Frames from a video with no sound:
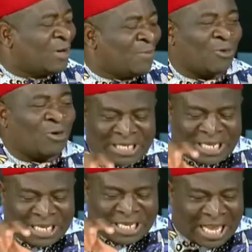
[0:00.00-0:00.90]
because
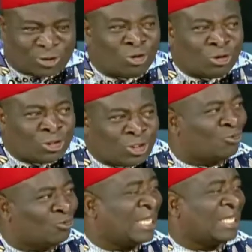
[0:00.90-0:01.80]
he has continued
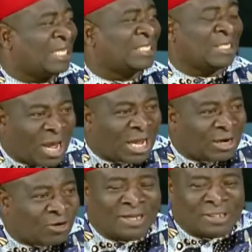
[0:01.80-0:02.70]
to say that he will hand
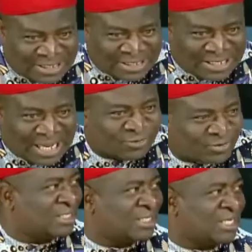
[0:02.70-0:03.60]
over to the
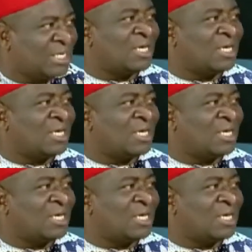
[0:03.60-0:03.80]
southeast.